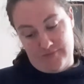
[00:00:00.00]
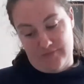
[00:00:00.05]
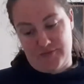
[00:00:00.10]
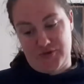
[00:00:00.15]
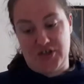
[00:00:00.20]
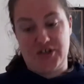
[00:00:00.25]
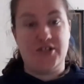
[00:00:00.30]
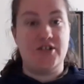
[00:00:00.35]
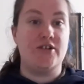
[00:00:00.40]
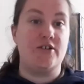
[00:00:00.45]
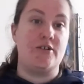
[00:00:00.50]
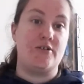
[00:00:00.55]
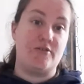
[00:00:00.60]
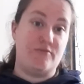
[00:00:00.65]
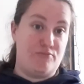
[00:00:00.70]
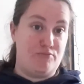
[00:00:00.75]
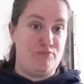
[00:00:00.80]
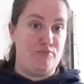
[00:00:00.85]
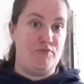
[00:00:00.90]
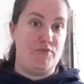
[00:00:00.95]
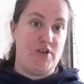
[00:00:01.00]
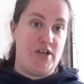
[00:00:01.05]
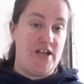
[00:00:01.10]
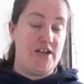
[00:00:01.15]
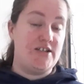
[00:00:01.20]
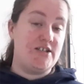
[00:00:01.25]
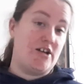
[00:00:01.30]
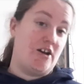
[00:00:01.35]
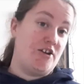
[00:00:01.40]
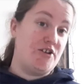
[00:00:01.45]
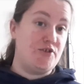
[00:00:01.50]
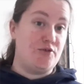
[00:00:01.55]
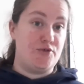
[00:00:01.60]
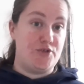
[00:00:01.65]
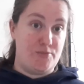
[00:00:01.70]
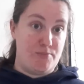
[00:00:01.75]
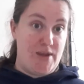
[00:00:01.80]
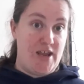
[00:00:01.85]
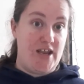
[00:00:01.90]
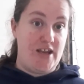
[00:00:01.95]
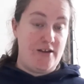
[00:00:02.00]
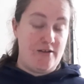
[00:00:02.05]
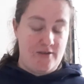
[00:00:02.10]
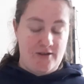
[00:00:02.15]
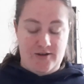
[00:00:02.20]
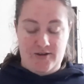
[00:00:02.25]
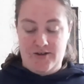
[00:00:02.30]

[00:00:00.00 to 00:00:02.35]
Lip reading: Doesn't entitle to me,